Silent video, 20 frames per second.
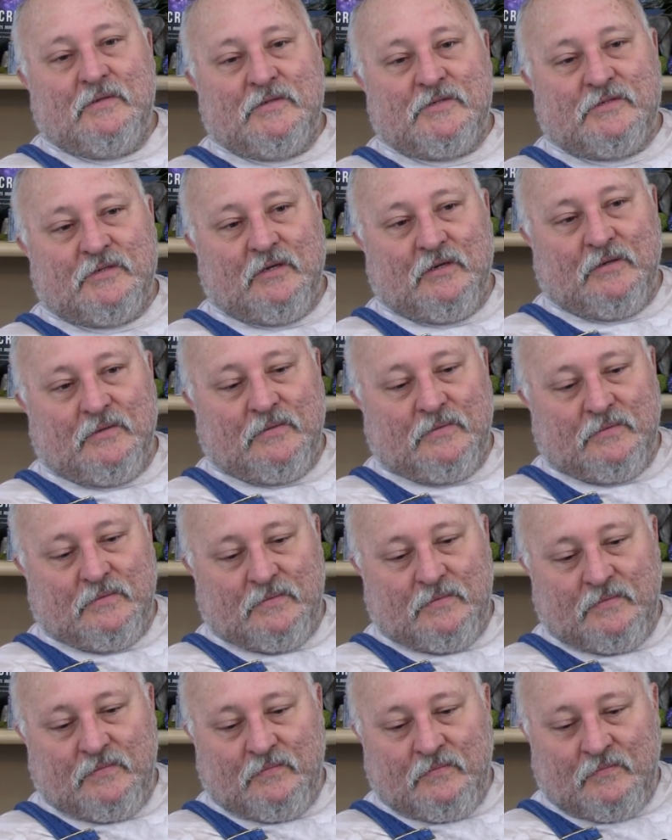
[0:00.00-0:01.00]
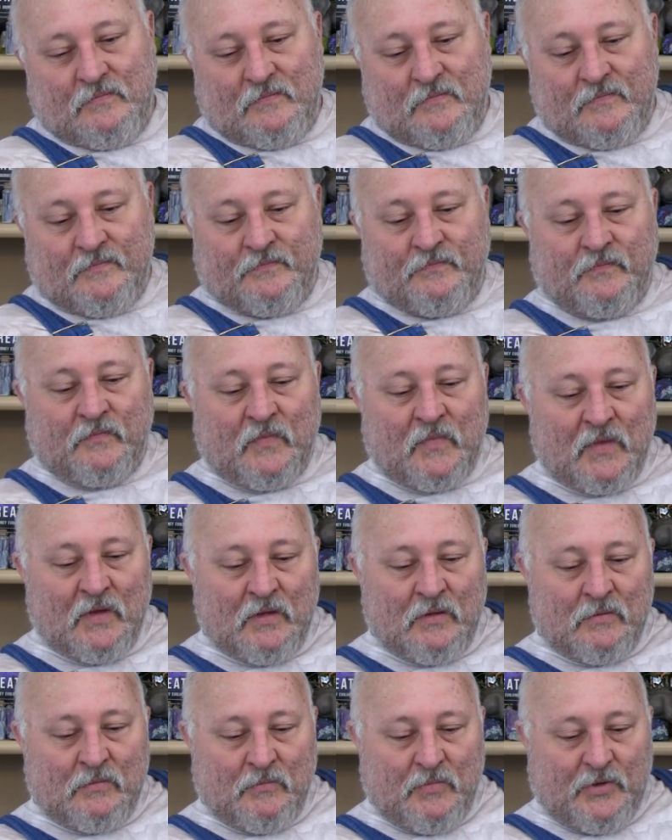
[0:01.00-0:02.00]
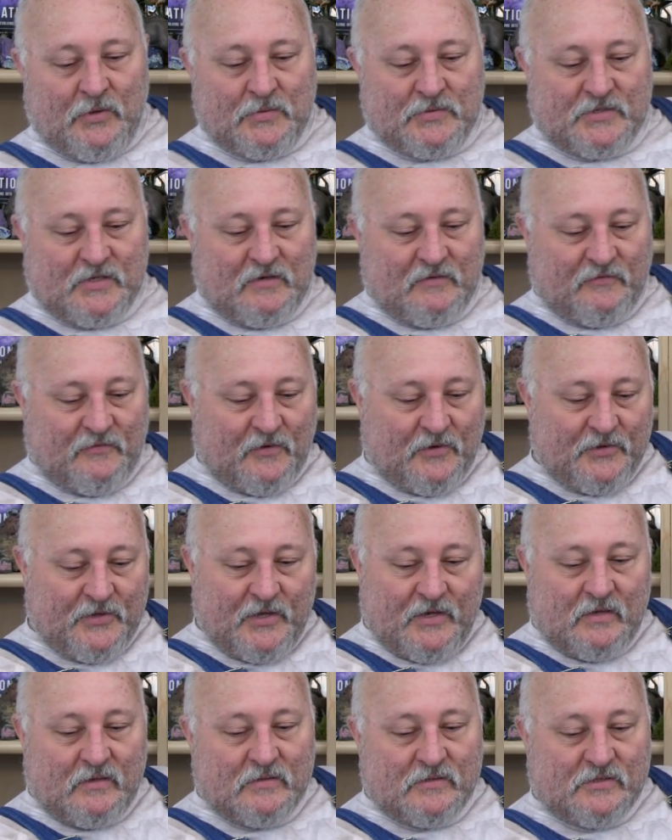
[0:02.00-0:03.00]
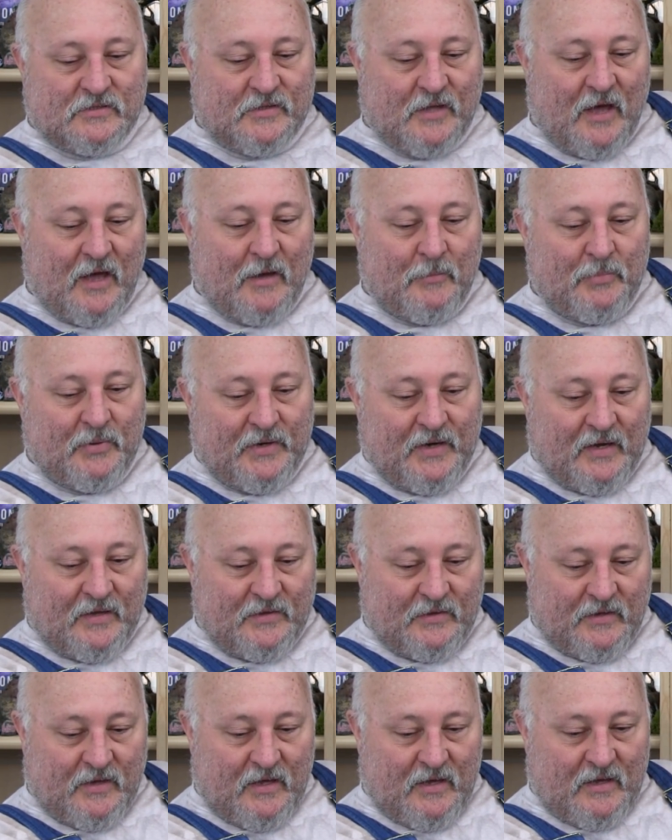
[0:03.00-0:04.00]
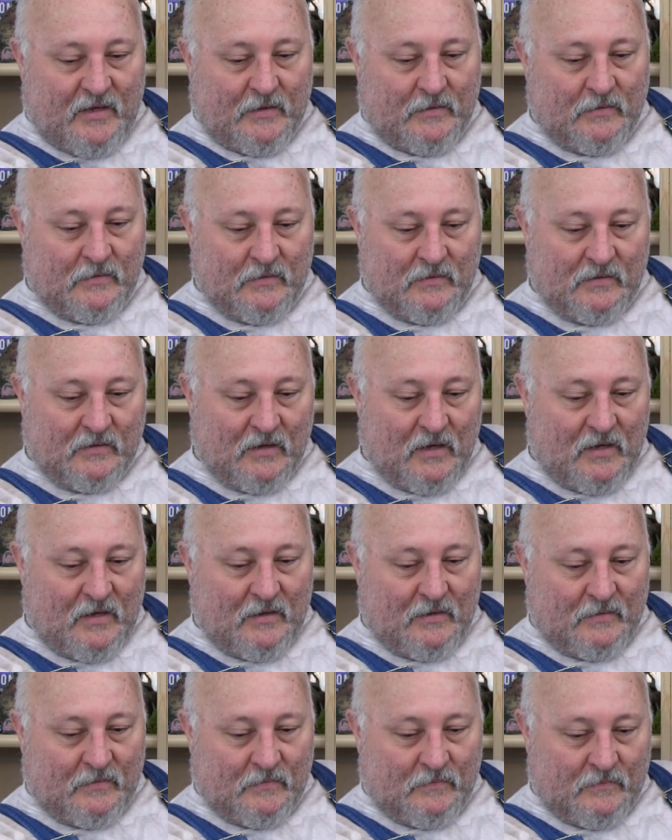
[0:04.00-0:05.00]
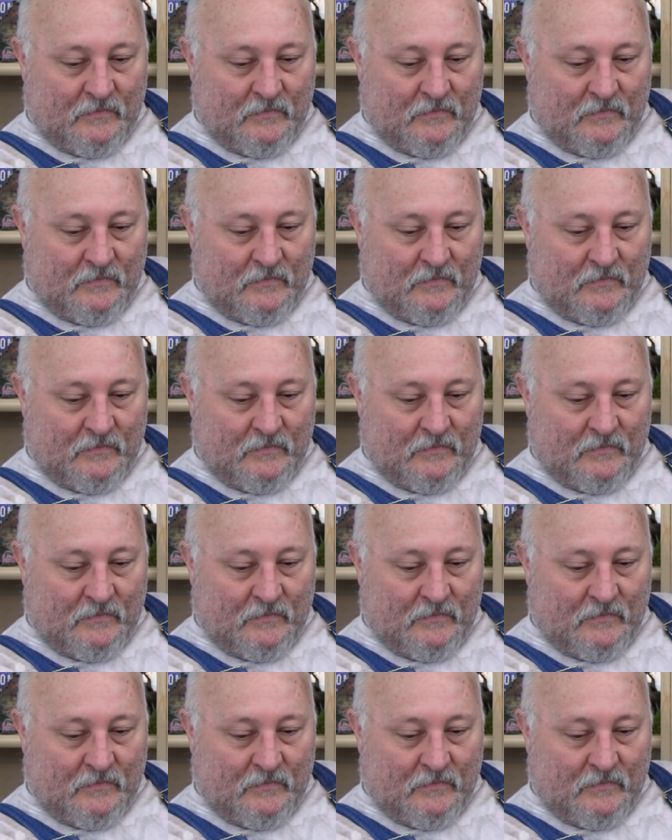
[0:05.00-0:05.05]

So, but it was their fault they didn't stop, and now they're dead. They're gone.